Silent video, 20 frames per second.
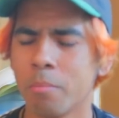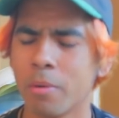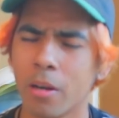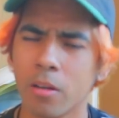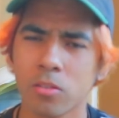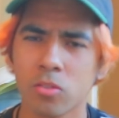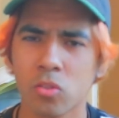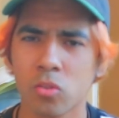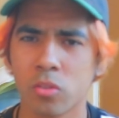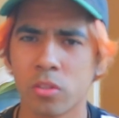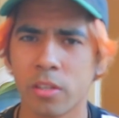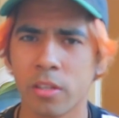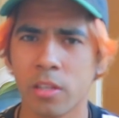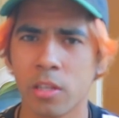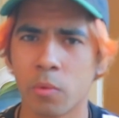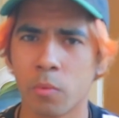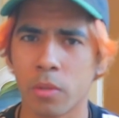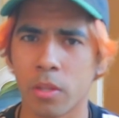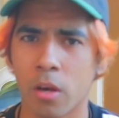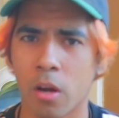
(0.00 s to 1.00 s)
but also
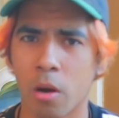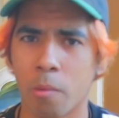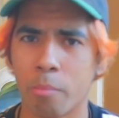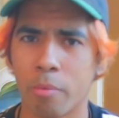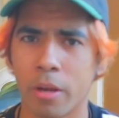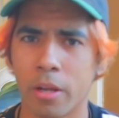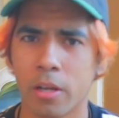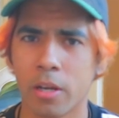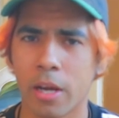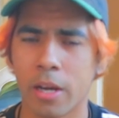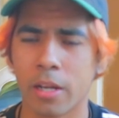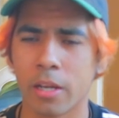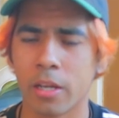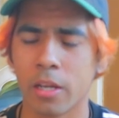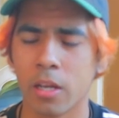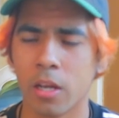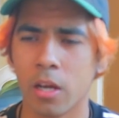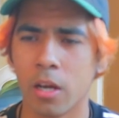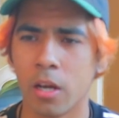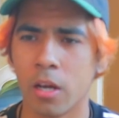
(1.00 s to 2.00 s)
dealing with a heartbreak,
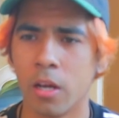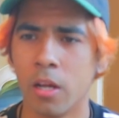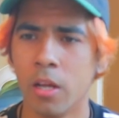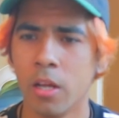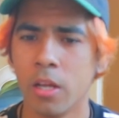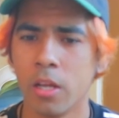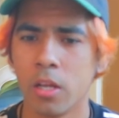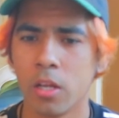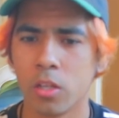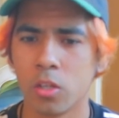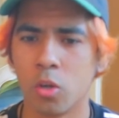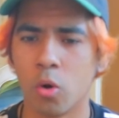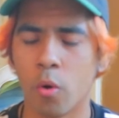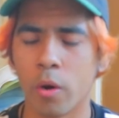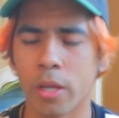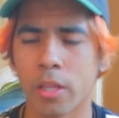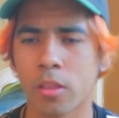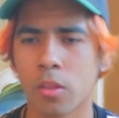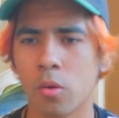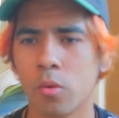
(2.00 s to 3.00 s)
kind of
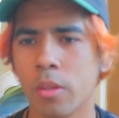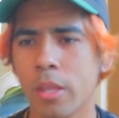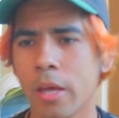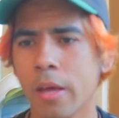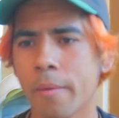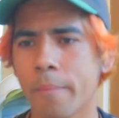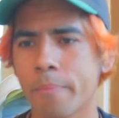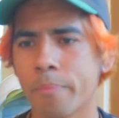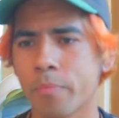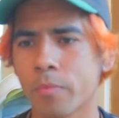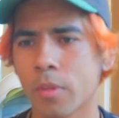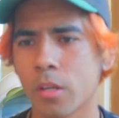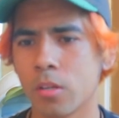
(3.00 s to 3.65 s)
going through that.